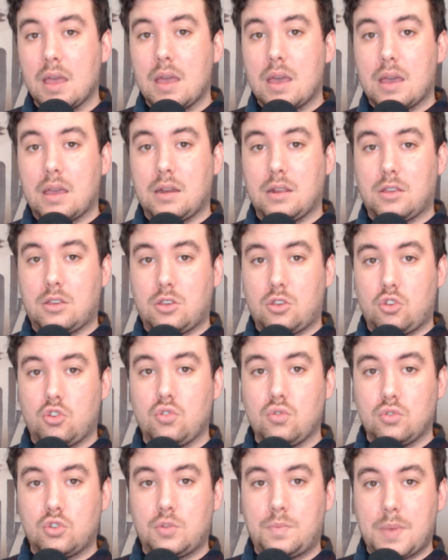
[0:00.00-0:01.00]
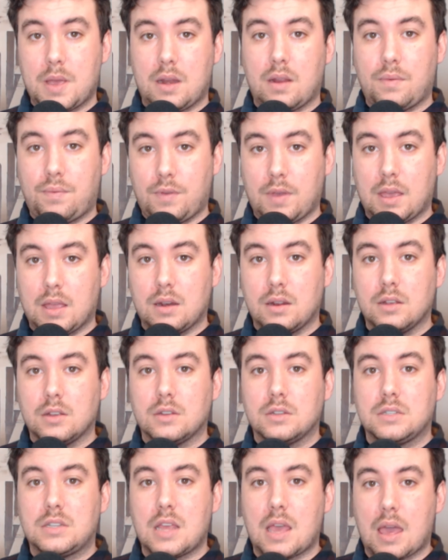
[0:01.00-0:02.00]
and a huge benefit
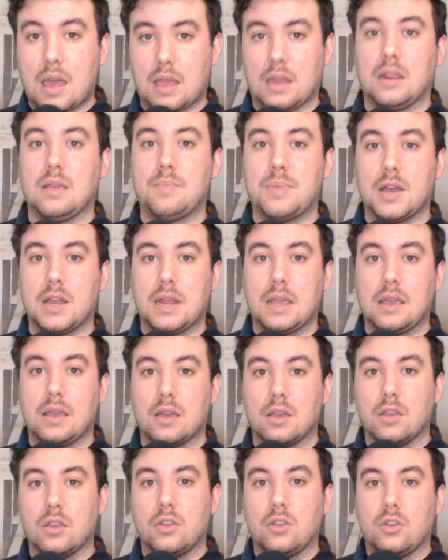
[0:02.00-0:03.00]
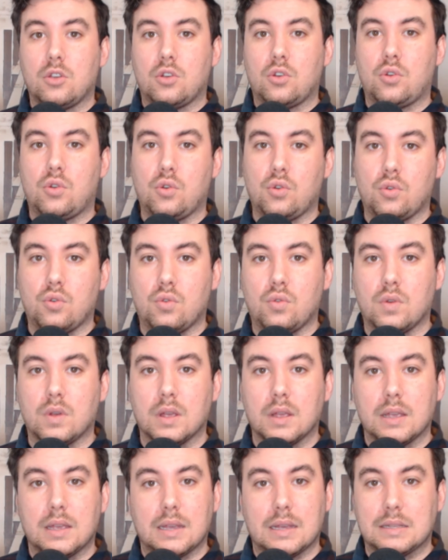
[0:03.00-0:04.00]
to anybody who
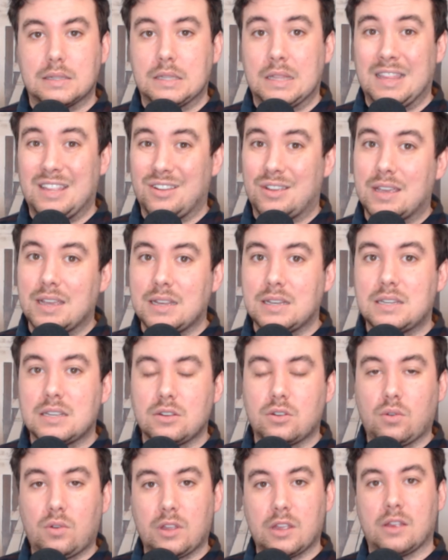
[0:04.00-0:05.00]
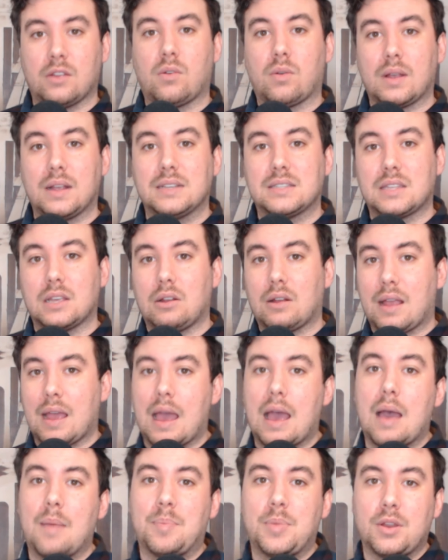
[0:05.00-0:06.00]
is looking to increase their
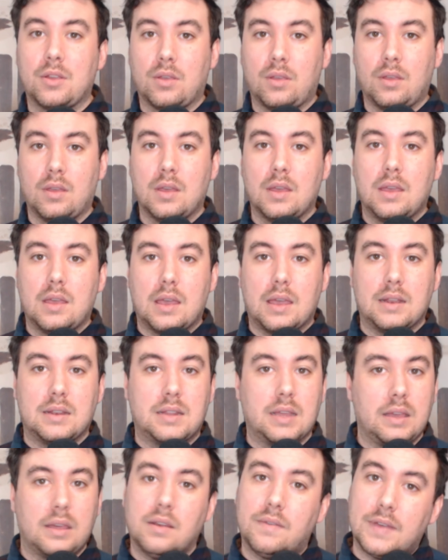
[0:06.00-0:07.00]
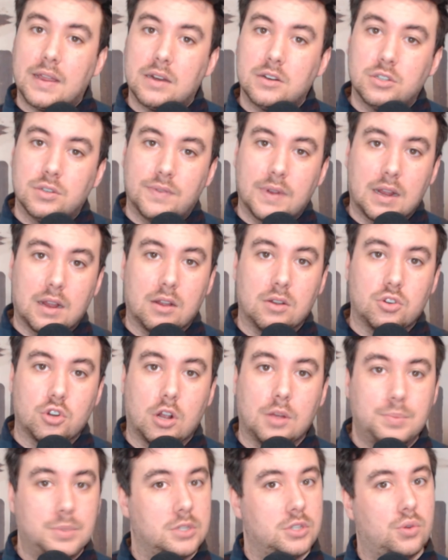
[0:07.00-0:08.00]
capital and take advantage of
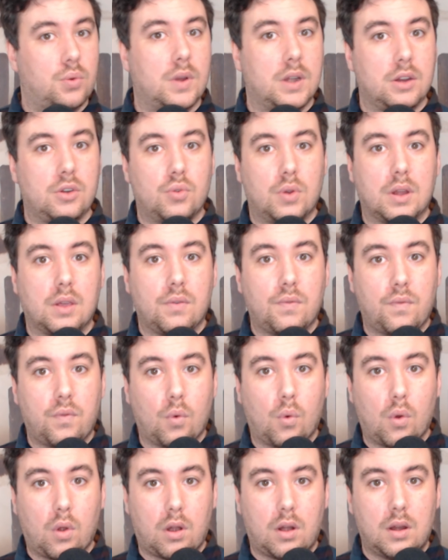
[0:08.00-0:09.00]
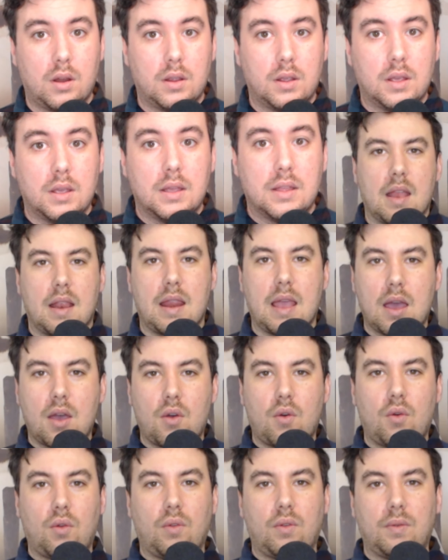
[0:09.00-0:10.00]
airdrops in 2024.
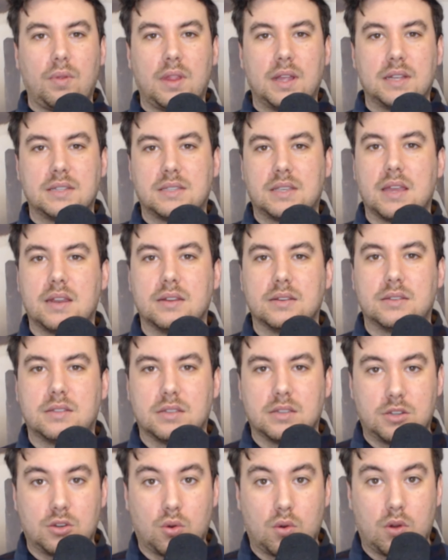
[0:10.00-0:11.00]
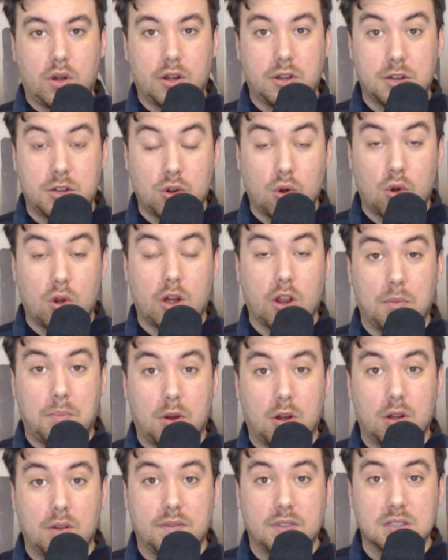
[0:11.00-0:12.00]
Now, let's get into the tutorial
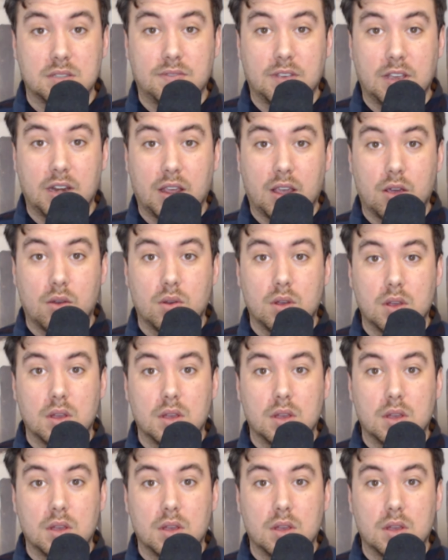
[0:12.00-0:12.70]
part of this video.